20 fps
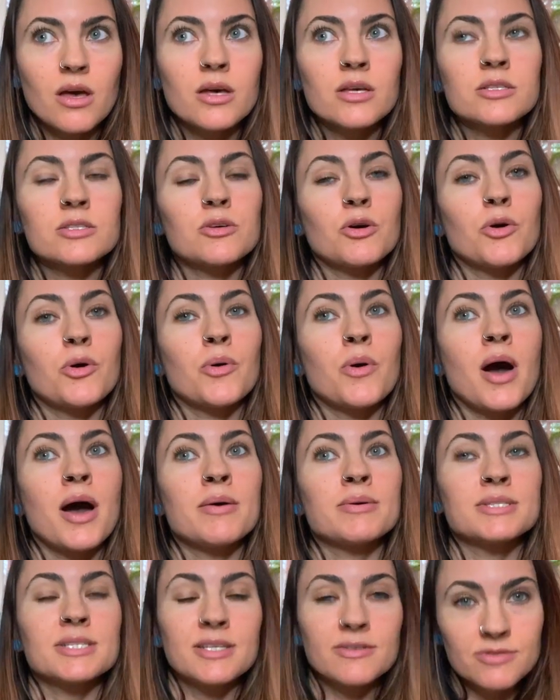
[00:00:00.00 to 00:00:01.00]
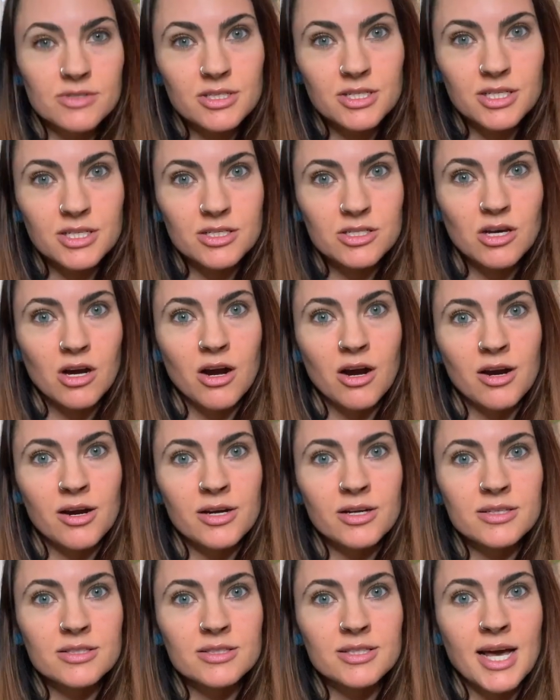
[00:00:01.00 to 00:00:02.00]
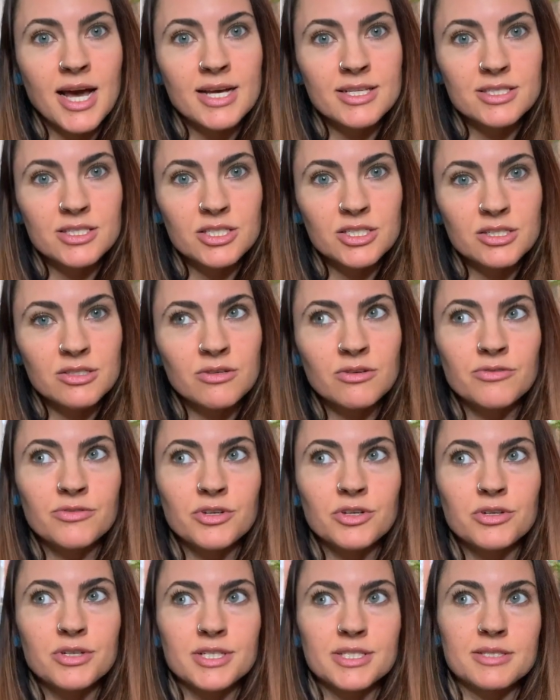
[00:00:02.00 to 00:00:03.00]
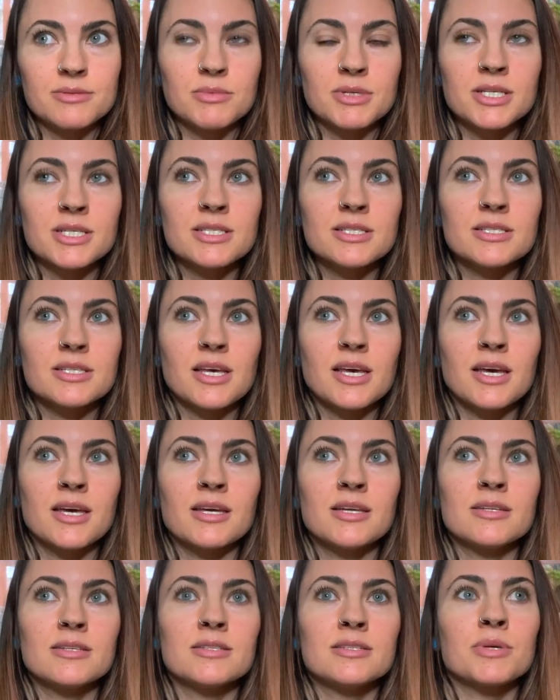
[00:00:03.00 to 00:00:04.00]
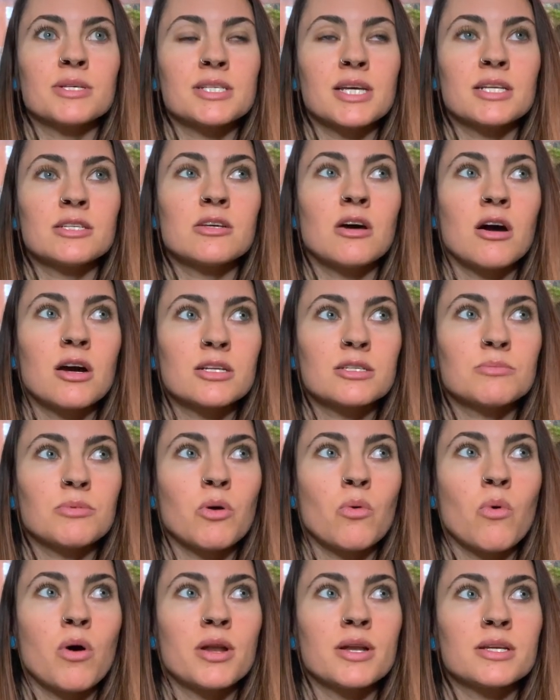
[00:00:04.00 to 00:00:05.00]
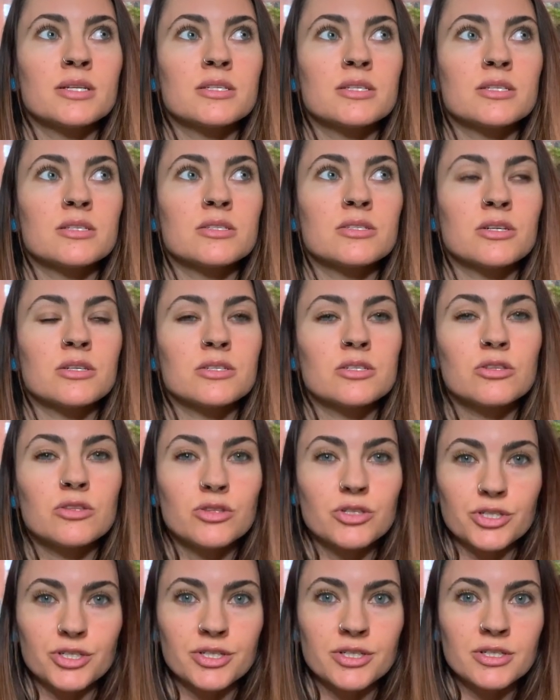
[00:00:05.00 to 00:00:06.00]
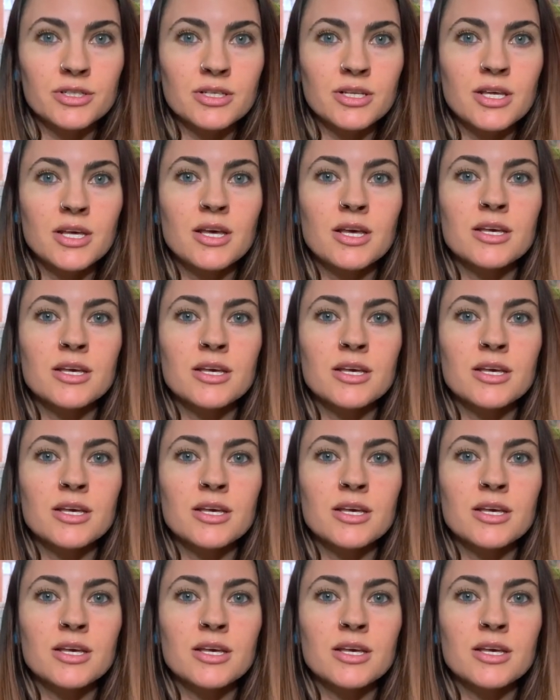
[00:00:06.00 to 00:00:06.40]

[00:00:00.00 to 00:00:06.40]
So I was gifted a guitar last year over Christmas, and so I talked about wanting to start to learn.